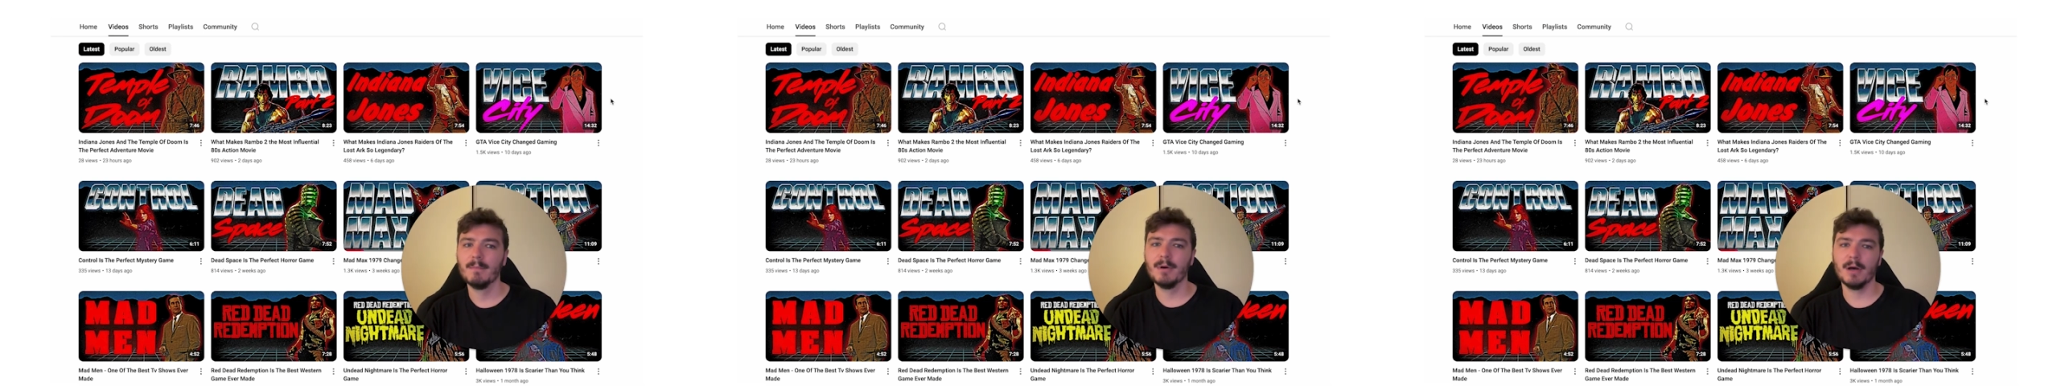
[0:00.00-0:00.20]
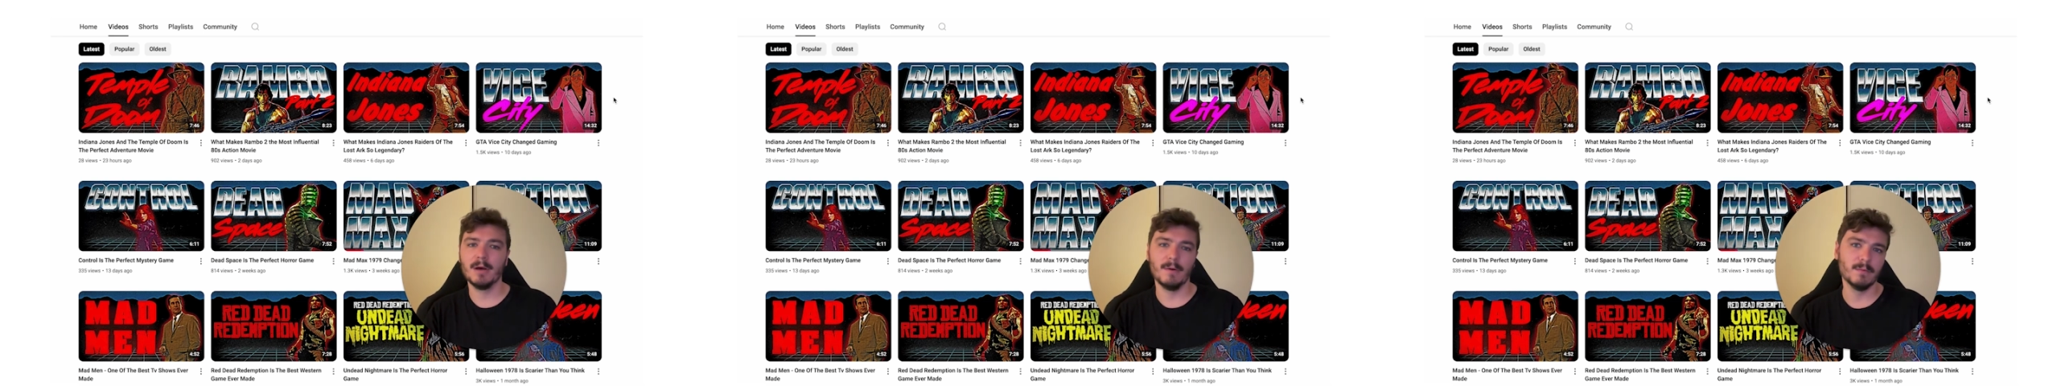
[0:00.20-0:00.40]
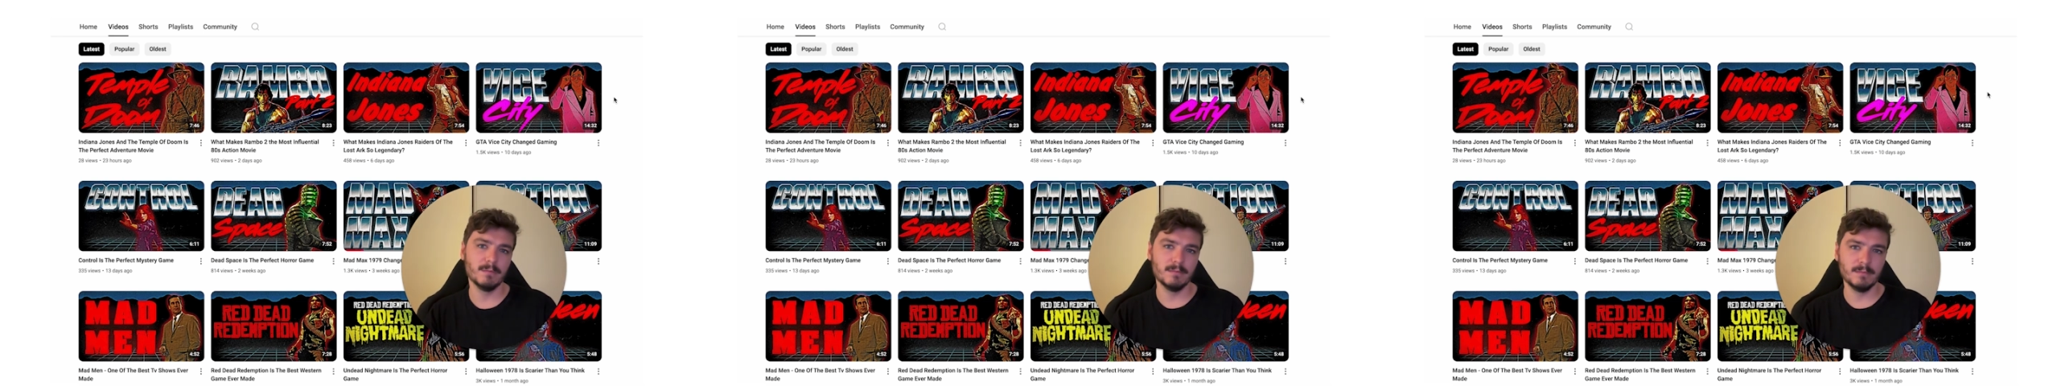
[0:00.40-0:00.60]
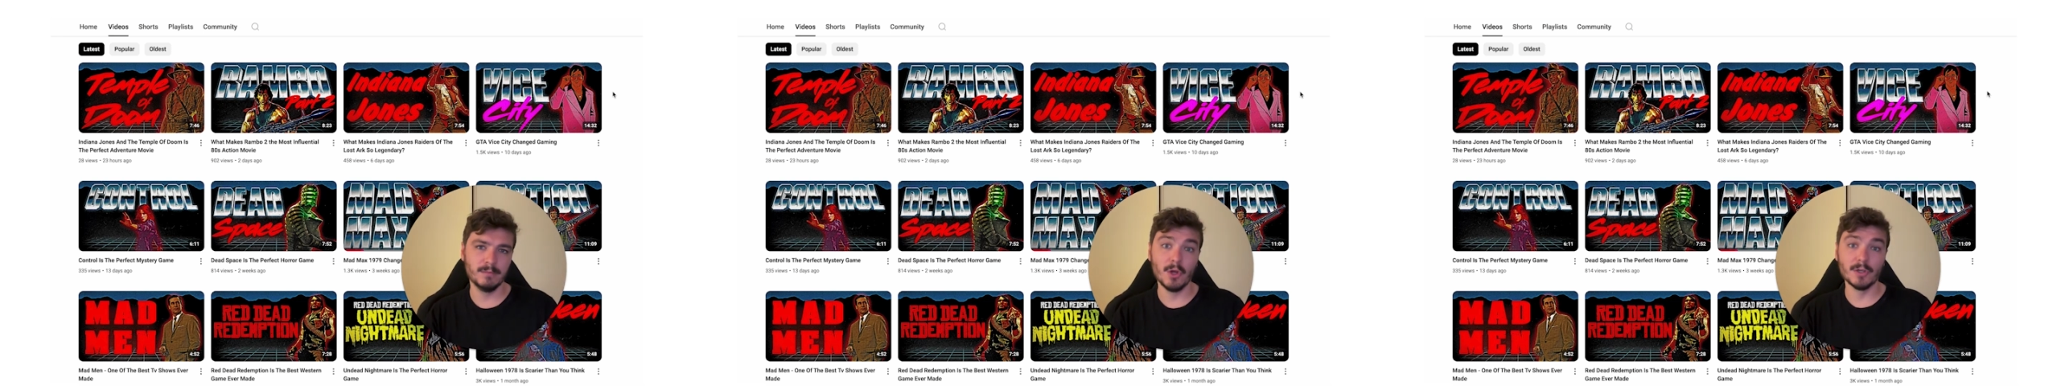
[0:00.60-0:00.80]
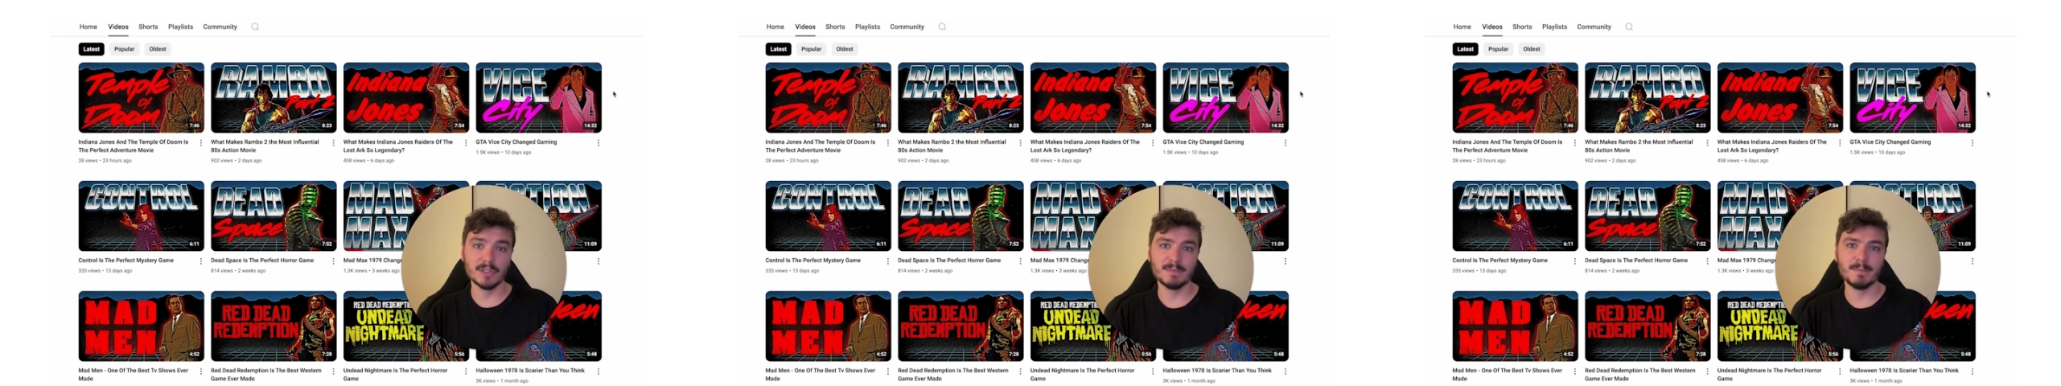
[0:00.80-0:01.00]
but
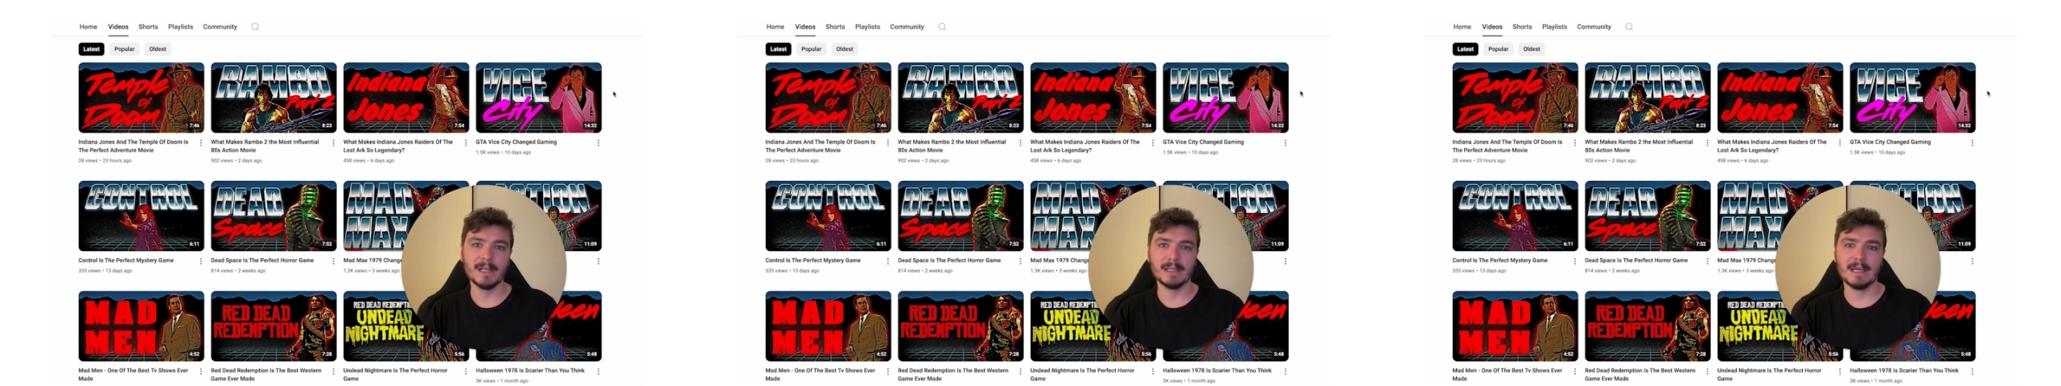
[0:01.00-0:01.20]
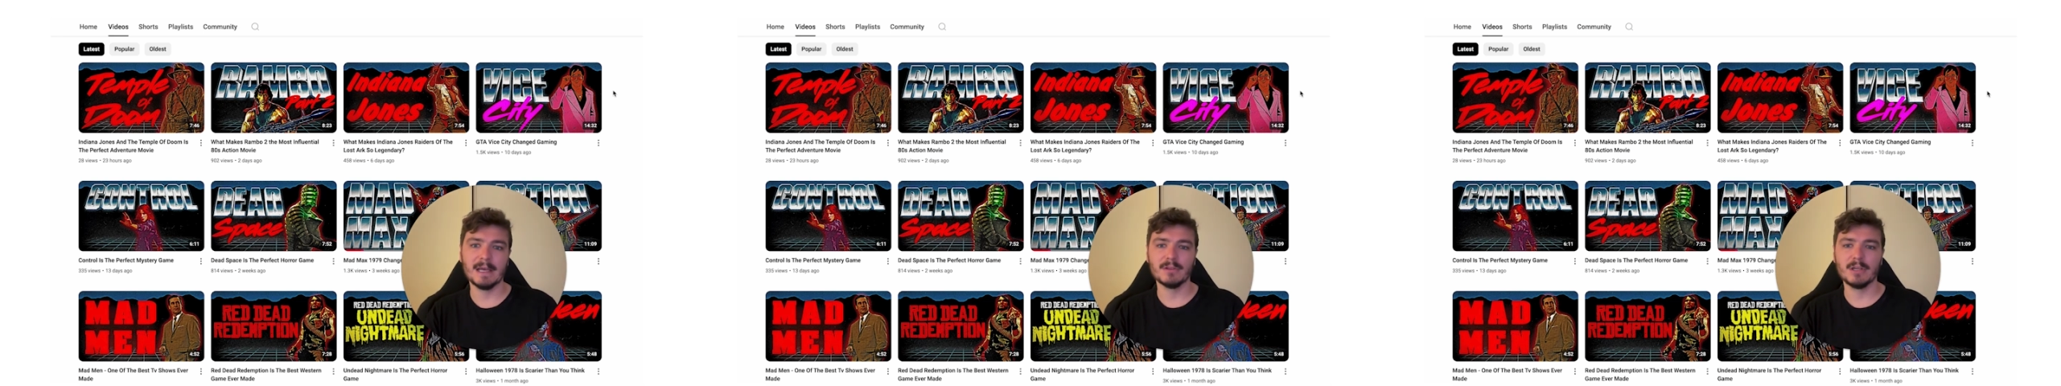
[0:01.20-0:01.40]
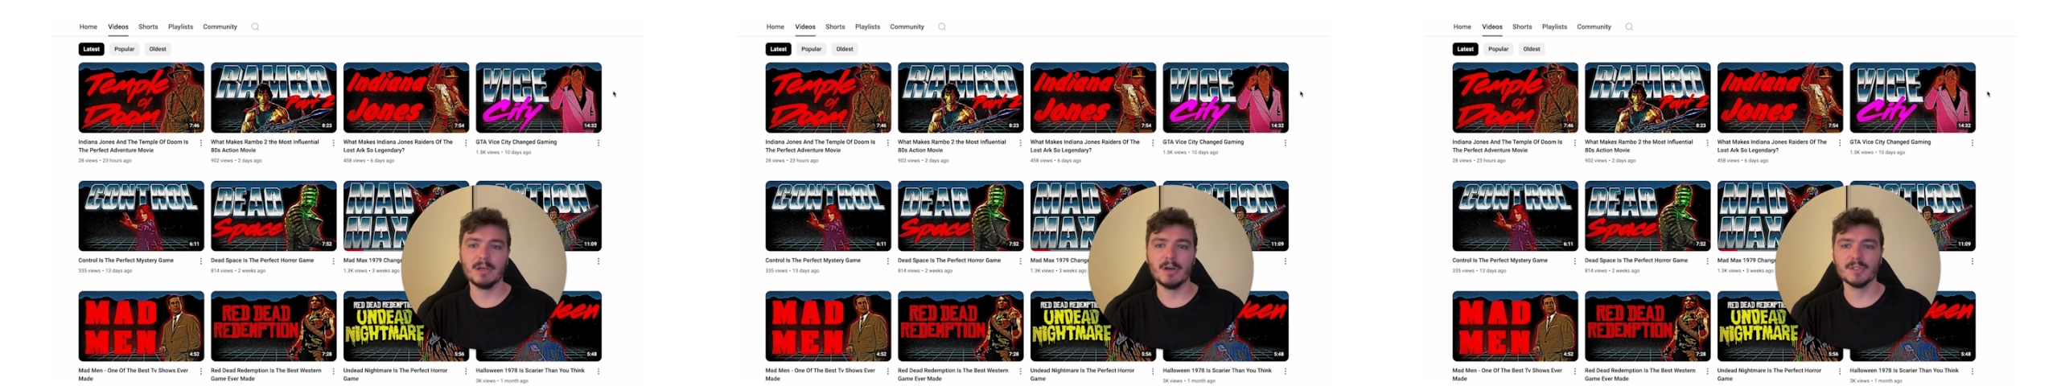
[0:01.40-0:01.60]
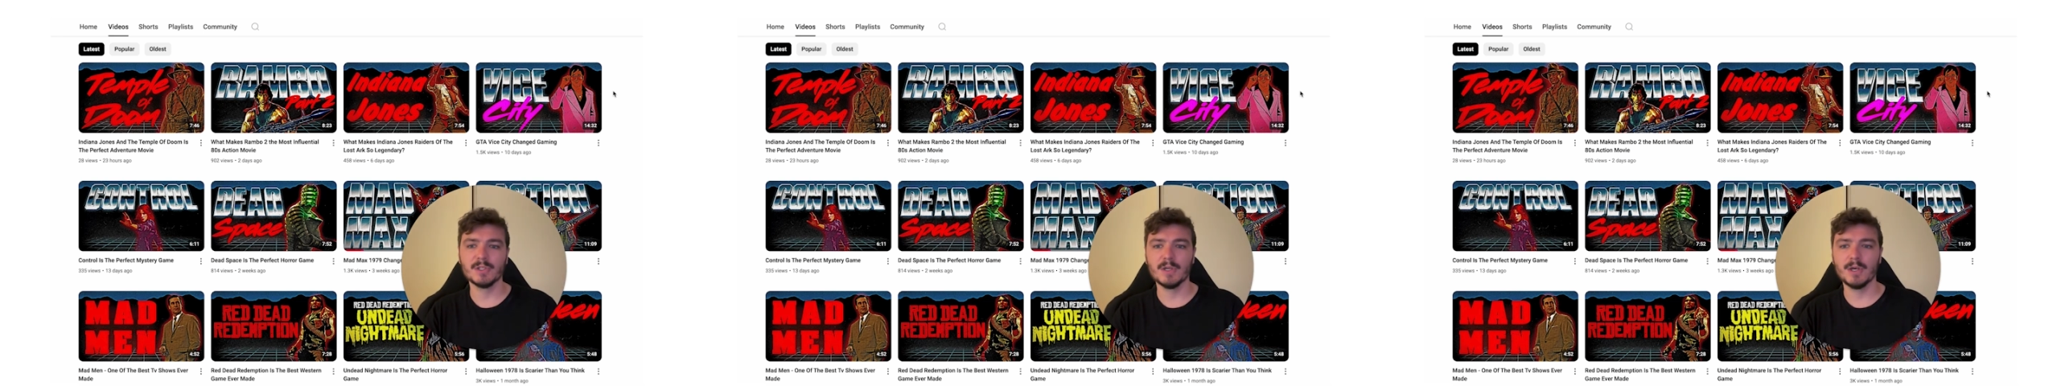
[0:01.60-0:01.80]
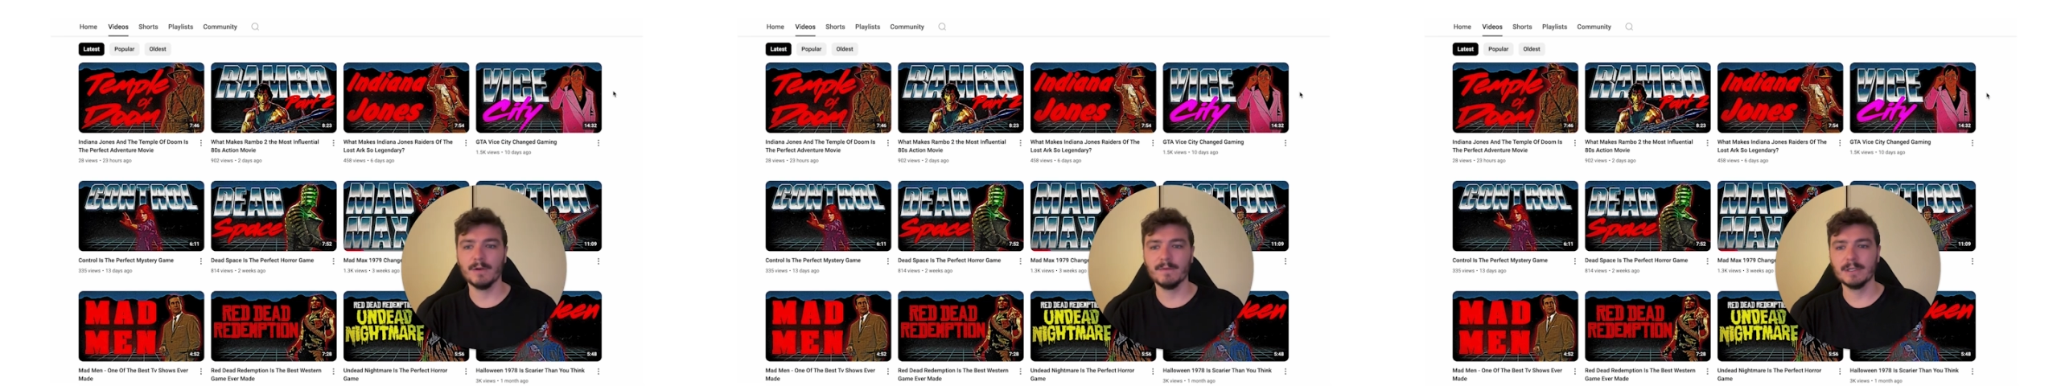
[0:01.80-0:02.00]
not spelling out the
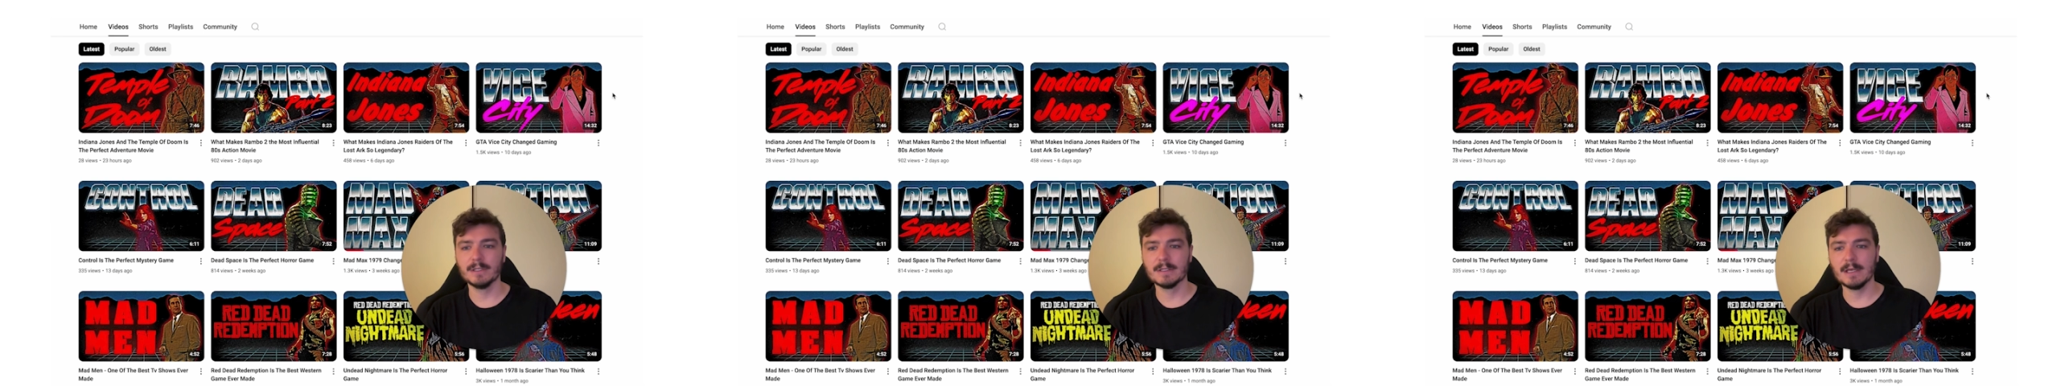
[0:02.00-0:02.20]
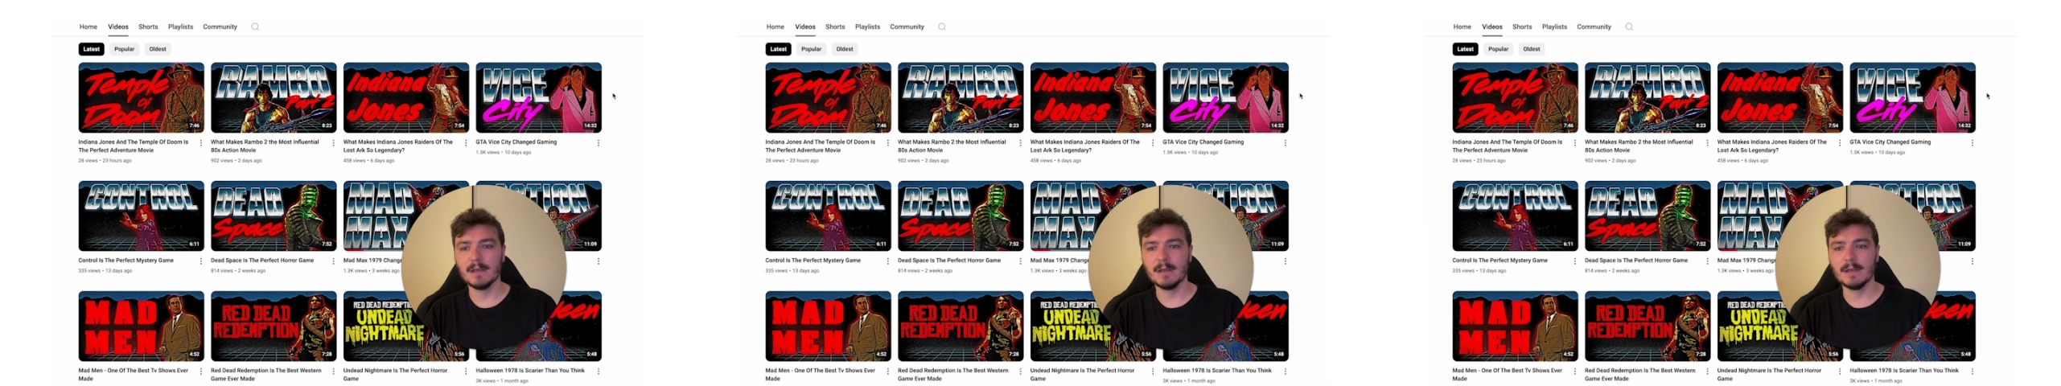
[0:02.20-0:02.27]
answer, obviously.